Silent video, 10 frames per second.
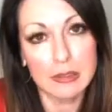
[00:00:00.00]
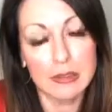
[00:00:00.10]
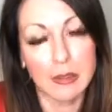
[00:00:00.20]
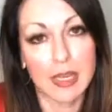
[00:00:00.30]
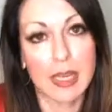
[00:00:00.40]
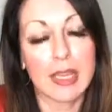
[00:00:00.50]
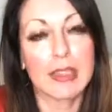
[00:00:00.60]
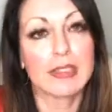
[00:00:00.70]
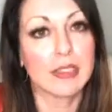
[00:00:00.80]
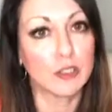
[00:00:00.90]
okay, and the
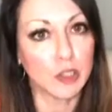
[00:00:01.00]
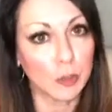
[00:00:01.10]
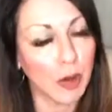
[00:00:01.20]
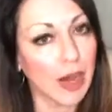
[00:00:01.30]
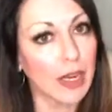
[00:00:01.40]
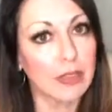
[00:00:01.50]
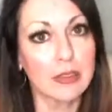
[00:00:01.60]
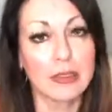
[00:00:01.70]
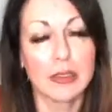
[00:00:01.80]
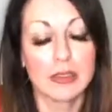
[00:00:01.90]
signature
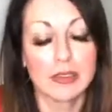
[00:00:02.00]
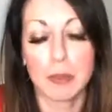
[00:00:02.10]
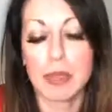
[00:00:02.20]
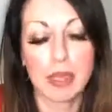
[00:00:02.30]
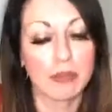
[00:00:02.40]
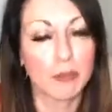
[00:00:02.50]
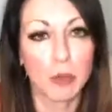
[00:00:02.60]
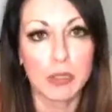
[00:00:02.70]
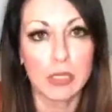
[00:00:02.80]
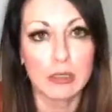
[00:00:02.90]
product, same thing,
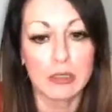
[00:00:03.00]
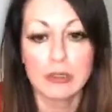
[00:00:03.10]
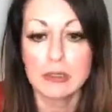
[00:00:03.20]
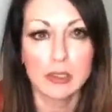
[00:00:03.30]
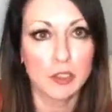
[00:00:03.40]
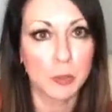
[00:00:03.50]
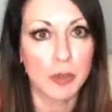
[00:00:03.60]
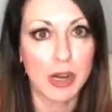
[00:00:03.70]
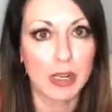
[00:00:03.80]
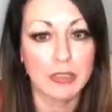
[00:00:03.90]
formula, signature
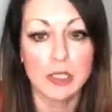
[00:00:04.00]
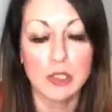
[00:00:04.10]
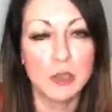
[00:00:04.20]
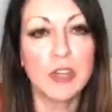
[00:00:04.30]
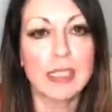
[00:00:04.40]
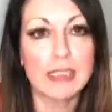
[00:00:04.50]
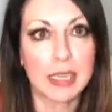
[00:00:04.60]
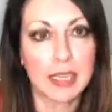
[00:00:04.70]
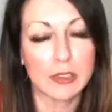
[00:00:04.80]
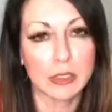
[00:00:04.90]
product, you got the
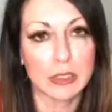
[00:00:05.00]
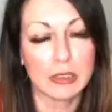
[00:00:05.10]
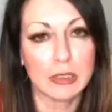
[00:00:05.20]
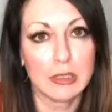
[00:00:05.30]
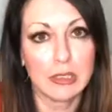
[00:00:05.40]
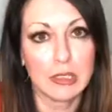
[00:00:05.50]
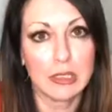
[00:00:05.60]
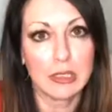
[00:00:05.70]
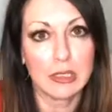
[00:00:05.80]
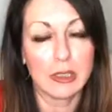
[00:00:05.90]
answer,
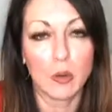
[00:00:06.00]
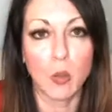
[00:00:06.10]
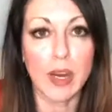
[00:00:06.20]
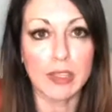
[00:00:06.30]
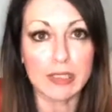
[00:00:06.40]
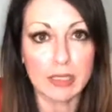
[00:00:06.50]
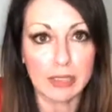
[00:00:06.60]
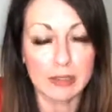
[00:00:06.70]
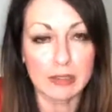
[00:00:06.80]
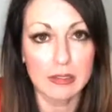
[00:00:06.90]
where is
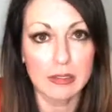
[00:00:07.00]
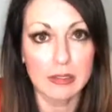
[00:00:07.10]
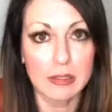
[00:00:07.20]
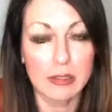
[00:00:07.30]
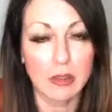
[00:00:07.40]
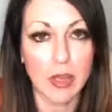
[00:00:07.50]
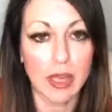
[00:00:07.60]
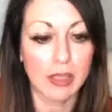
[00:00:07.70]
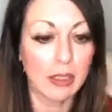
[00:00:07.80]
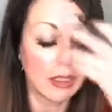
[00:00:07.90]
it,
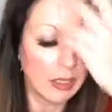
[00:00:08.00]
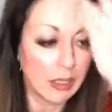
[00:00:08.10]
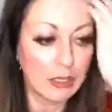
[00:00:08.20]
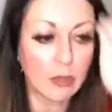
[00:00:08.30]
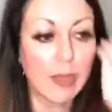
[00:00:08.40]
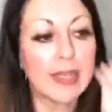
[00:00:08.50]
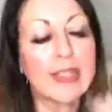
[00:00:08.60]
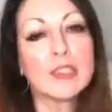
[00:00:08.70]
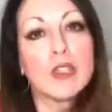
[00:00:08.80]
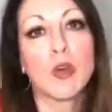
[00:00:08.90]
okay? So they
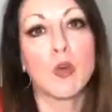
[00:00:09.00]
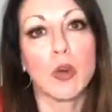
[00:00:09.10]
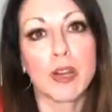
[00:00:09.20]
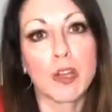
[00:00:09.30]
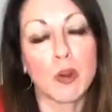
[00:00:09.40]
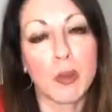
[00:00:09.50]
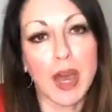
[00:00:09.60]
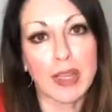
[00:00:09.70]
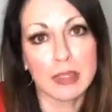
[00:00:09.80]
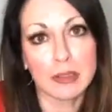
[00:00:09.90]
need to know where to go to
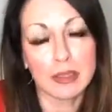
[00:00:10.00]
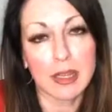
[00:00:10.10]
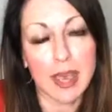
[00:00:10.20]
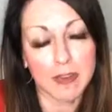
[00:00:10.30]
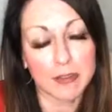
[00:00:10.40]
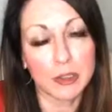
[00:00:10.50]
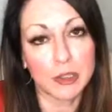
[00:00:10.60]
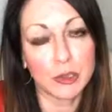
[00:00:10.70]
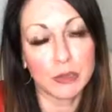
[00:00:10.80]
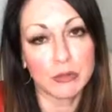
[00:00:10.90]
buy it after
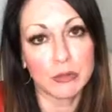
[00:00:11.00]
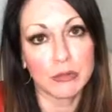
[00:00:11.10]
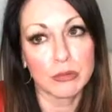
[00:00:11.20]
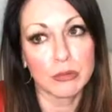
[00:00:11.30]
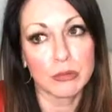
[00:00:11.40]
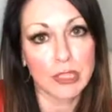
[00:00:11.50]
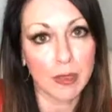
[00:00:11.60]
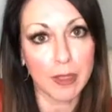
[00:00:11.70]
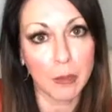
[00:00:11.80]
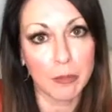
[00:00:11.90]
you tell
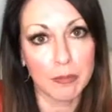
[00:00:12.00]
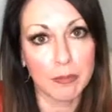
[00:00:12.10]
them